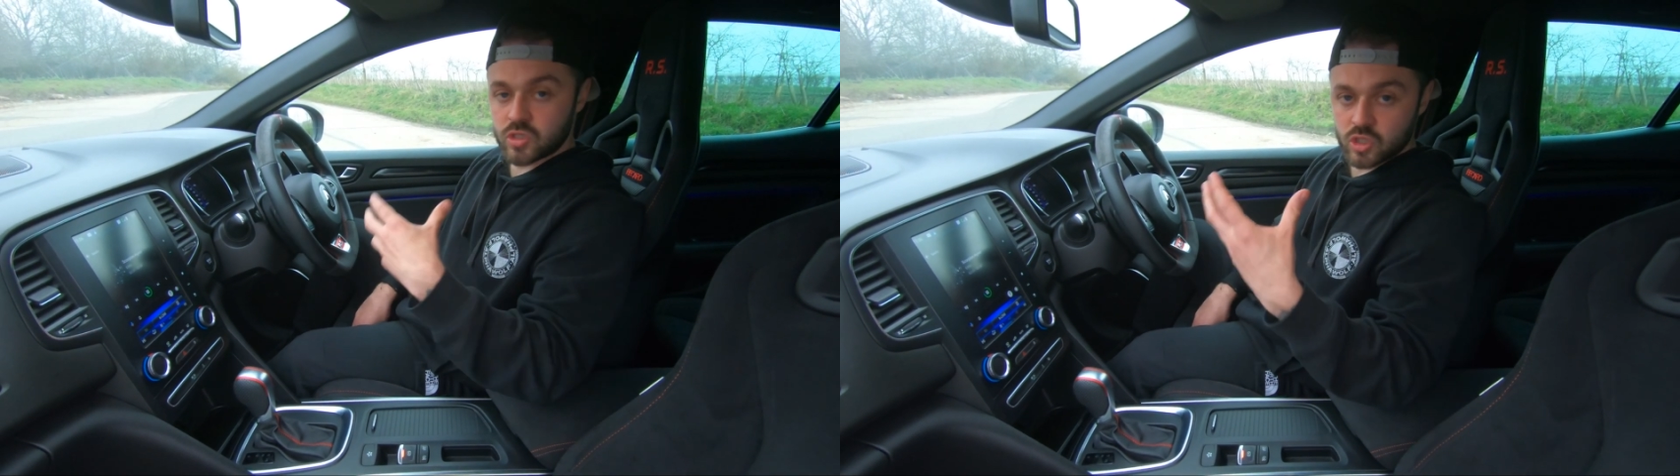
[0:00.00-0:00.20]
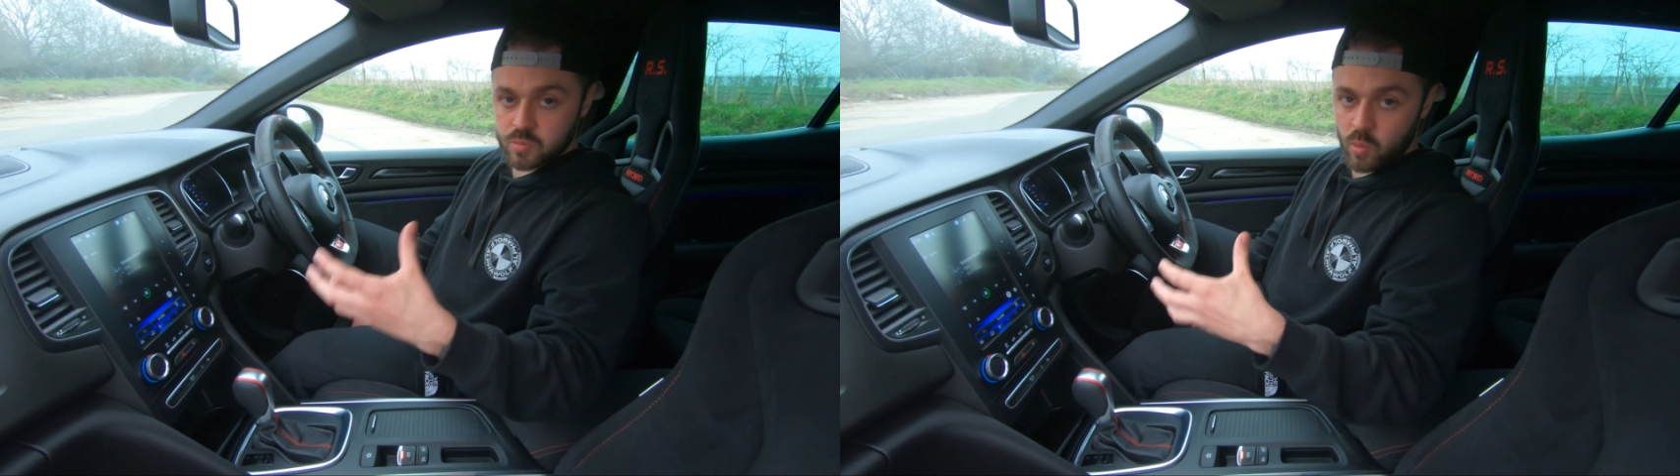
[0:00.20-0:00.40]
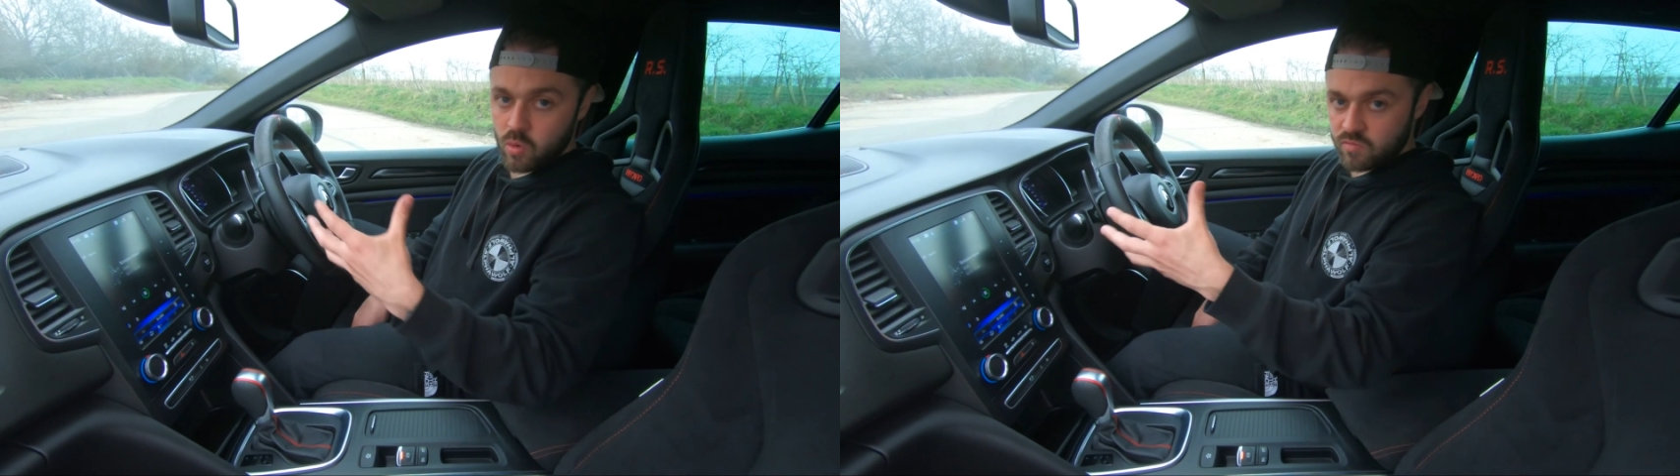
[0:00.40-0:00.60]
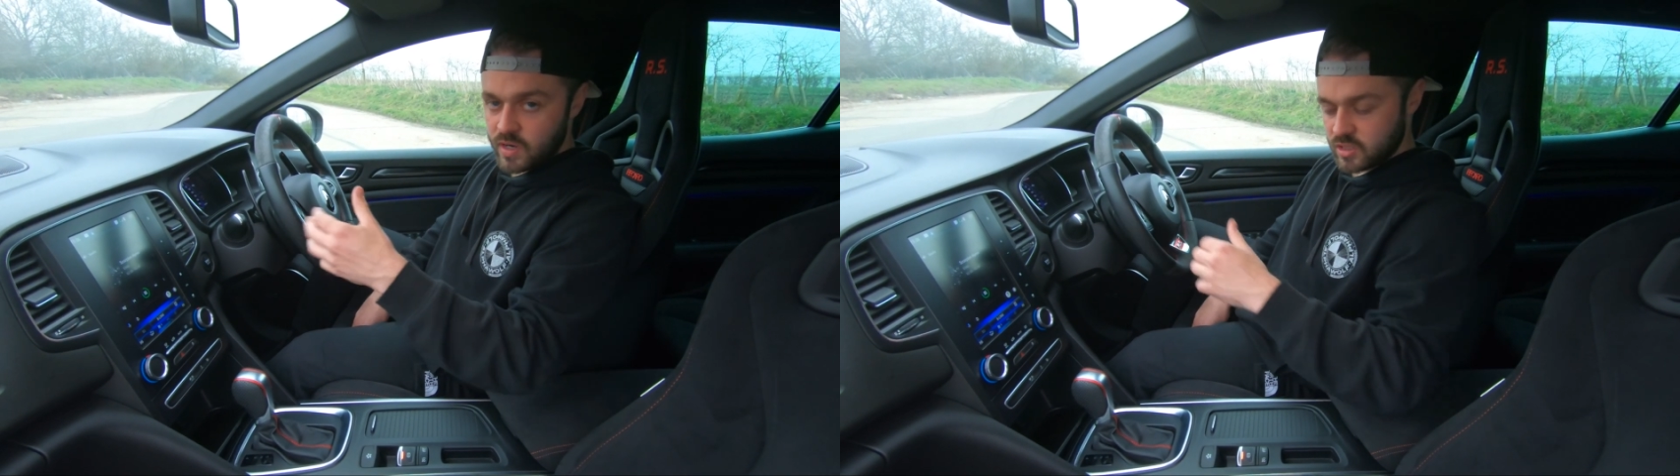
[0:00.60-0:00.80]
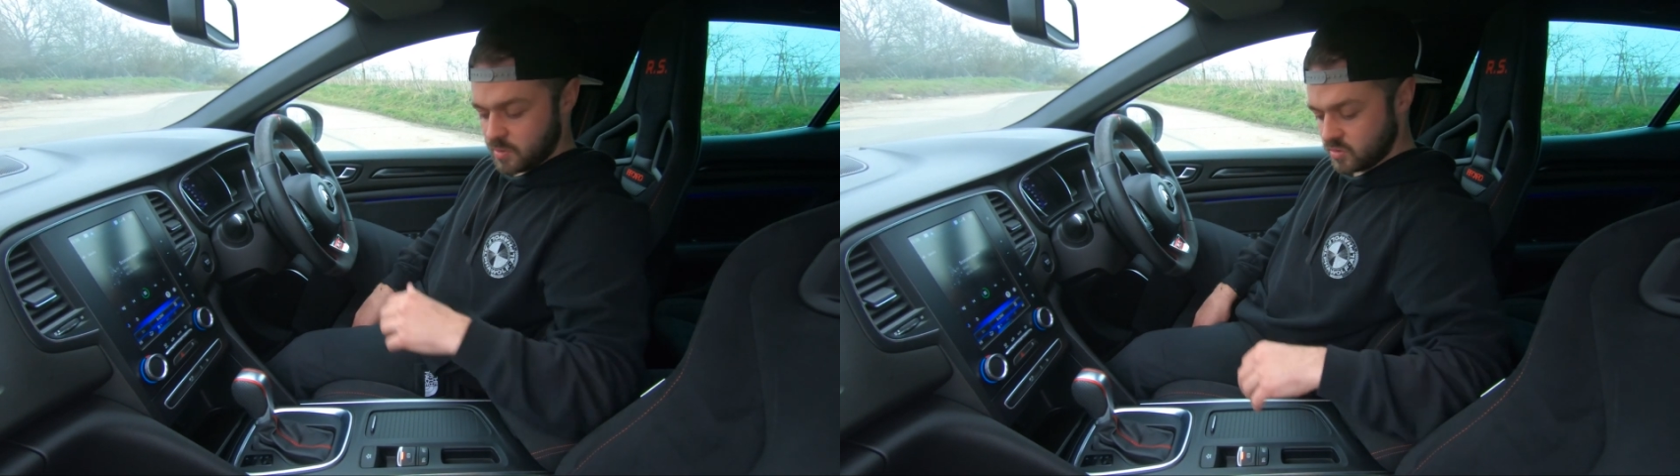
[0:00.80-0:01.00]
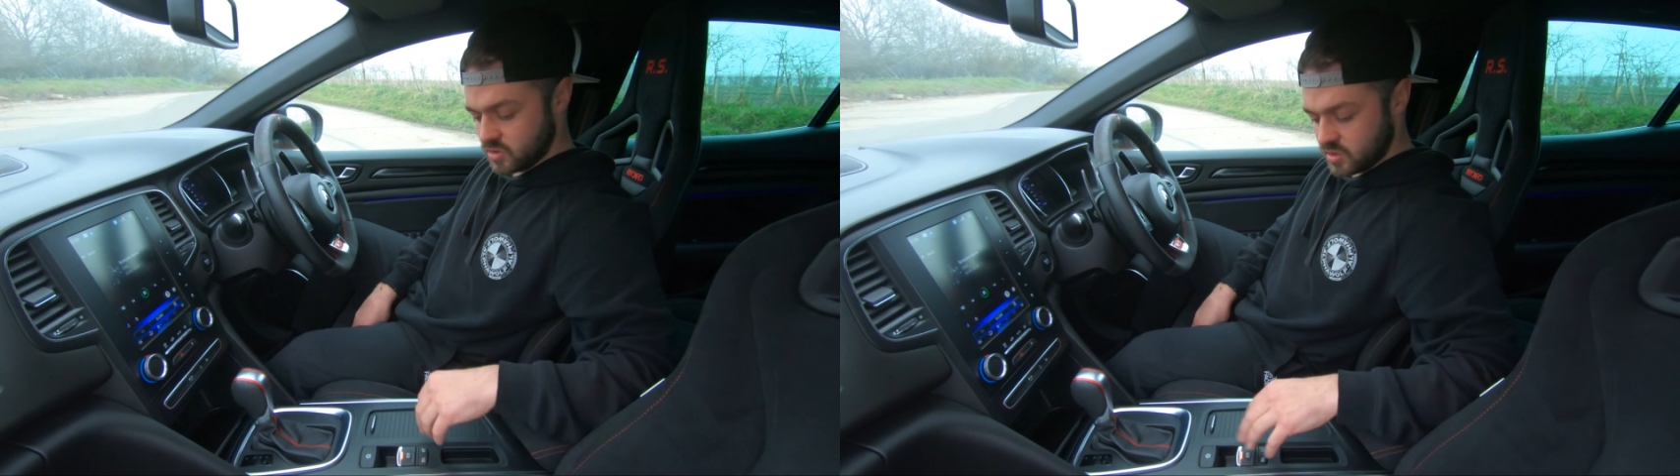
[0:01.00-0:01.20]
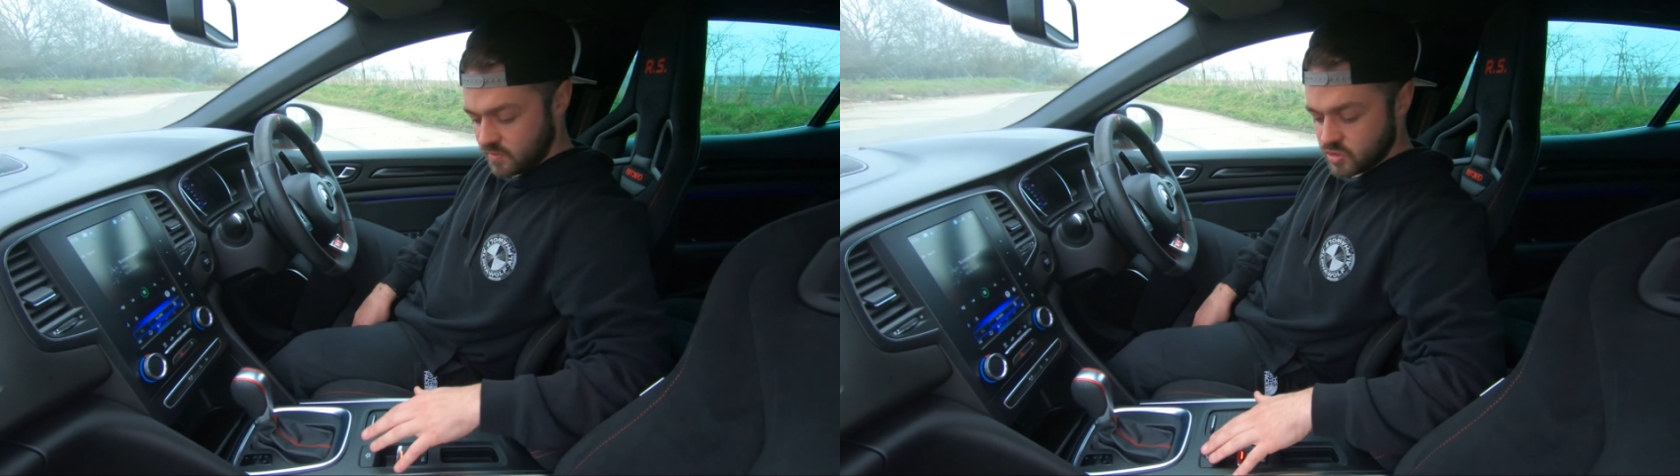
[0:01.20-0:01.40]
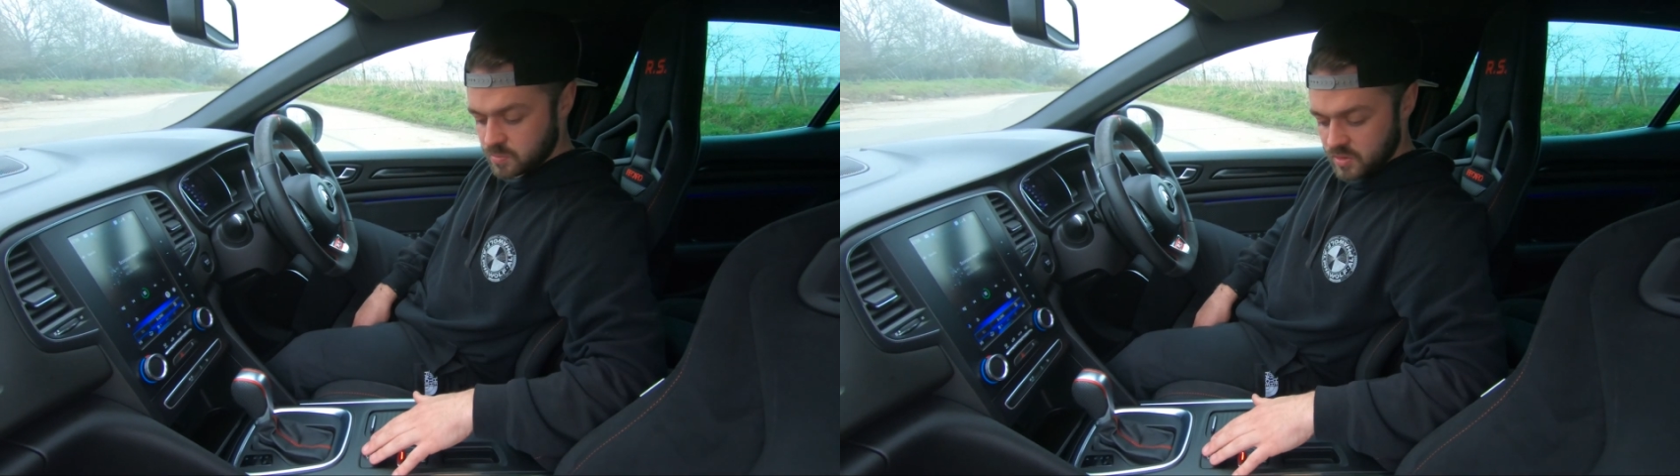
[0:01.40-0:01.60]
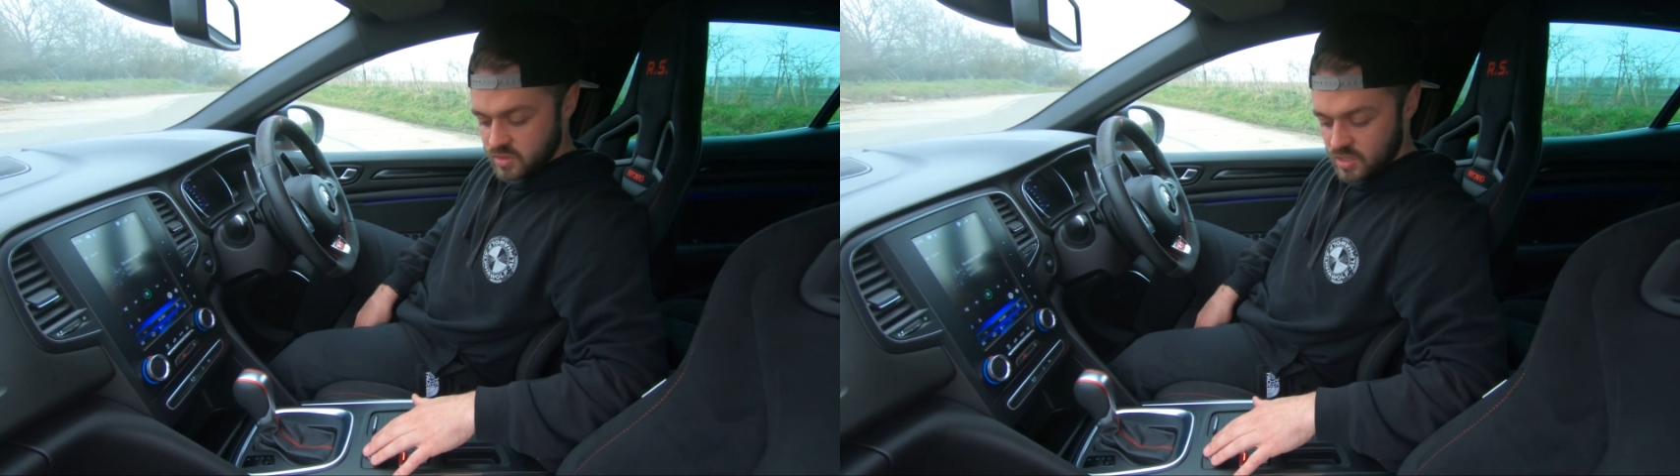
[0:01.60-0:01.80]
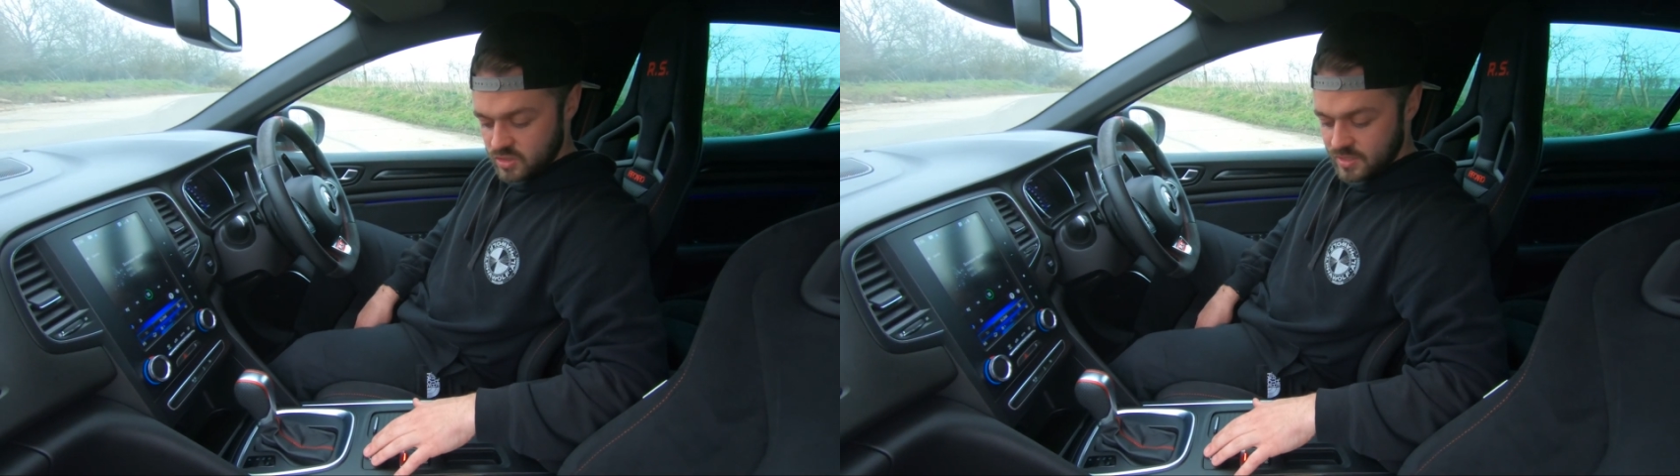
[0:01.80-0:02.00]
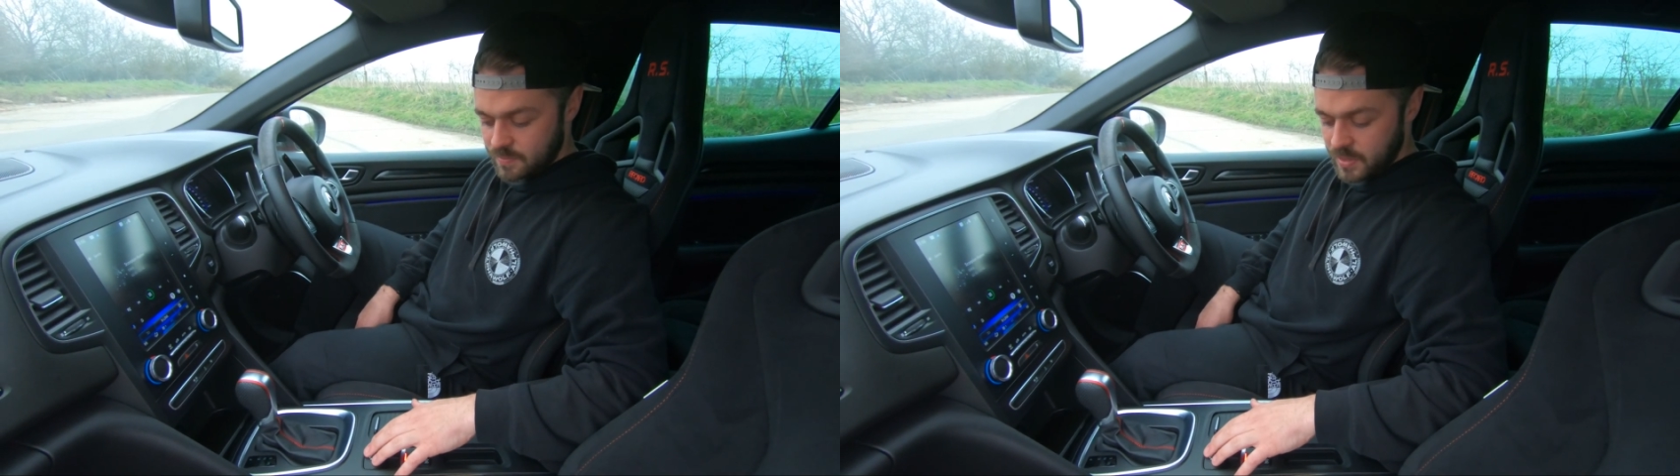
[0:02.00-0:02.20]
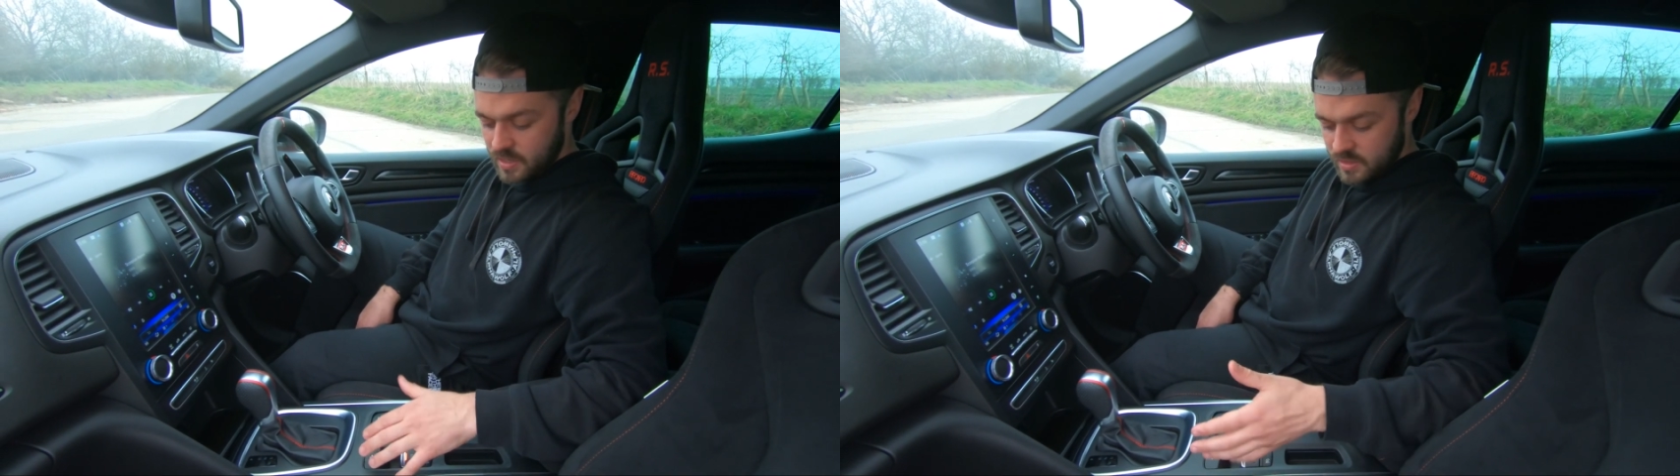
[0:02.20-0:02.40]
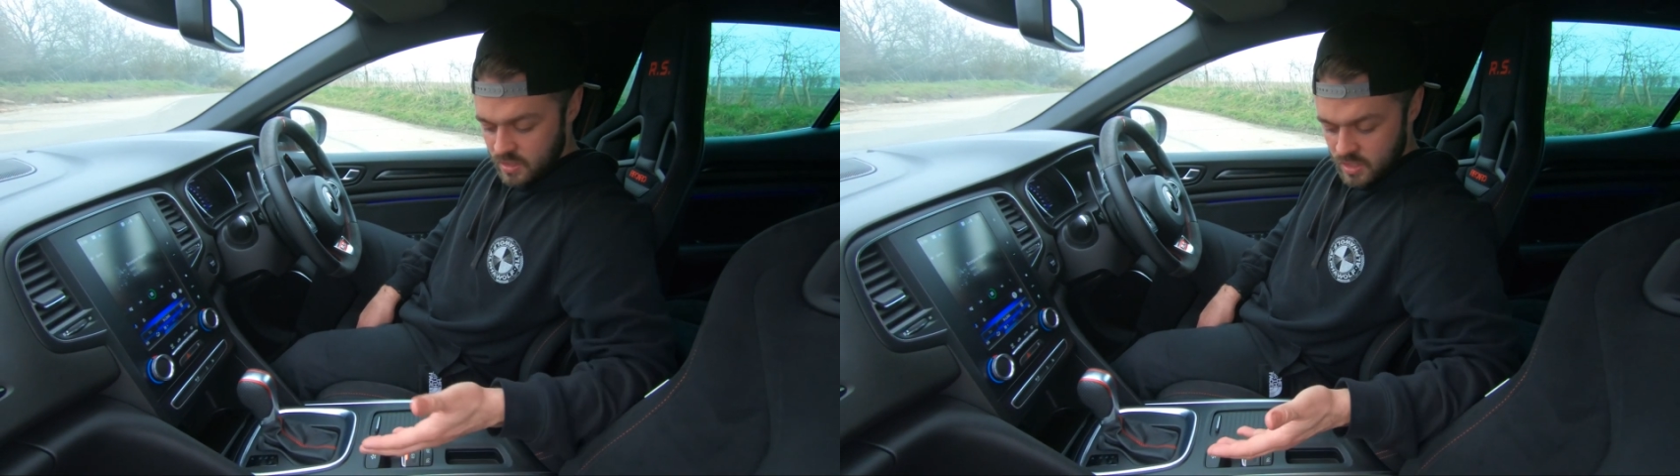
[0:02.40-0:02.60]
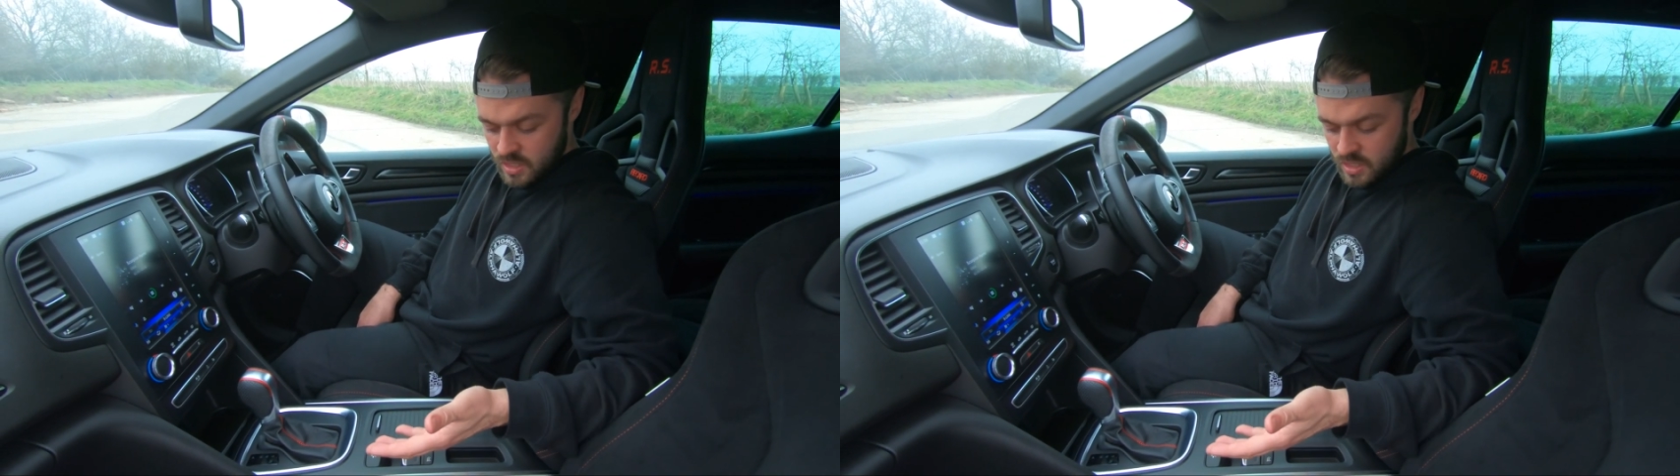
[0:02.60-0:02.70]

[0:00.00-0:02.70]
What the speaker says: the sport and race modes and stuff, just by a touch of that button.